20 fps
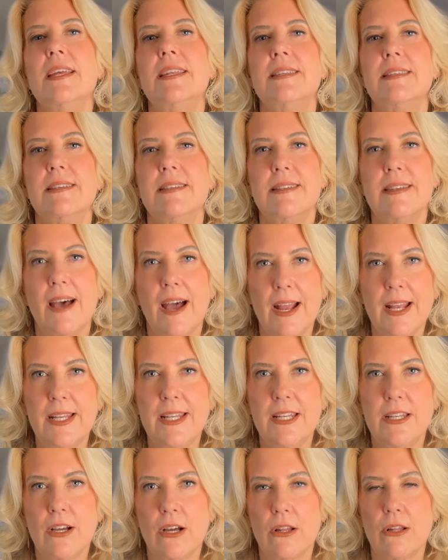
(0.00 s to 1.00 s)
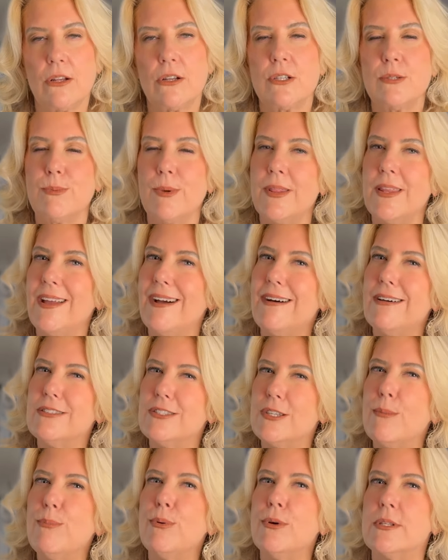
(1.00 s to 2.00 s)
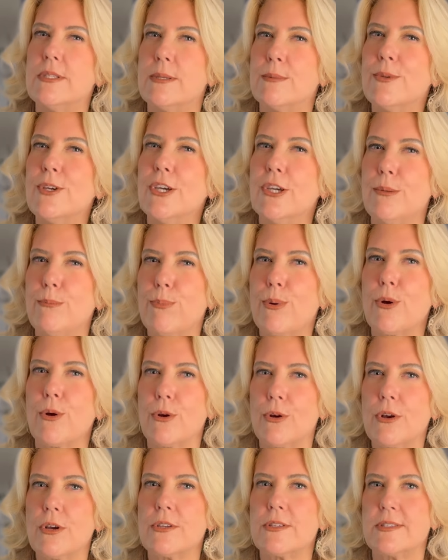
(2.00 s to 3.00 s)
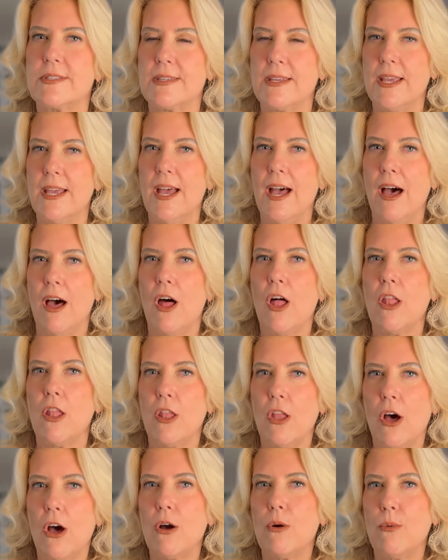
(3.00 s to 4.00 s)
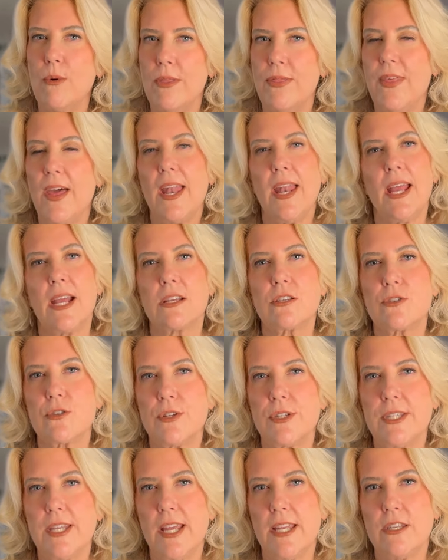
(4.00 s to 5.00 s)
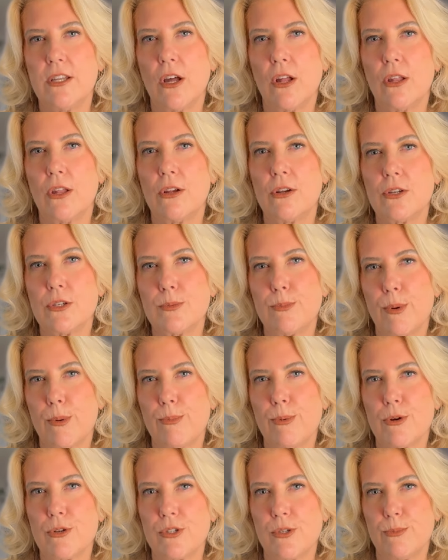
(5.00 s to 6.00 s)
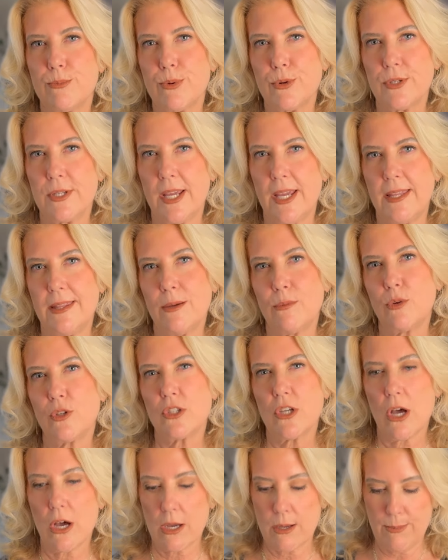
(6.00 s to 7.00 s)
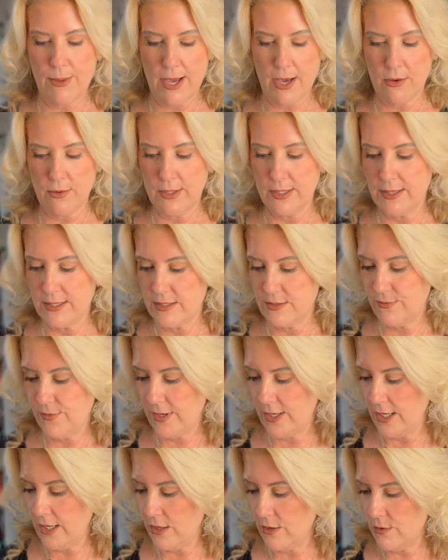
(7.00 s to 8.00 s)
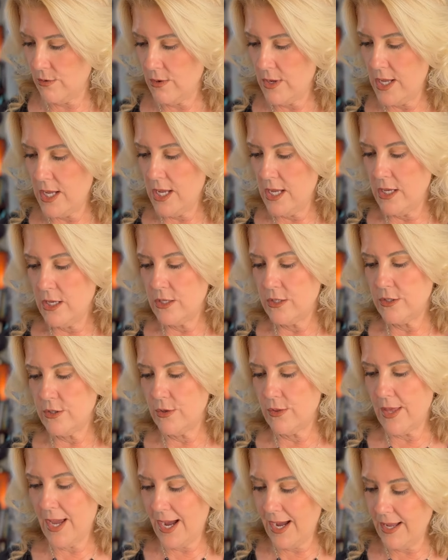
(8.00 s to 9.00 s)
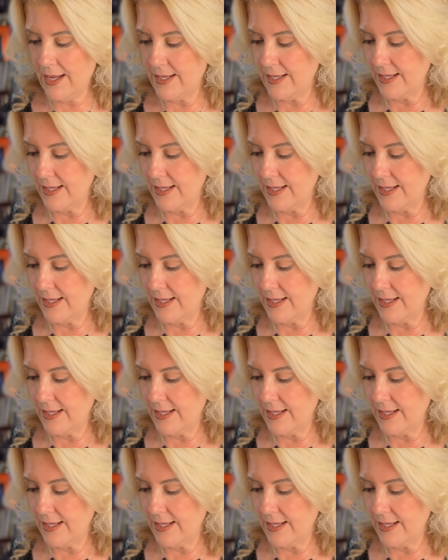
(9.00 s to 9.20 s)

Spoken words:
to $90, but they also put some good perks along with that extra $10 per person per day that we'll talk about in this video. So that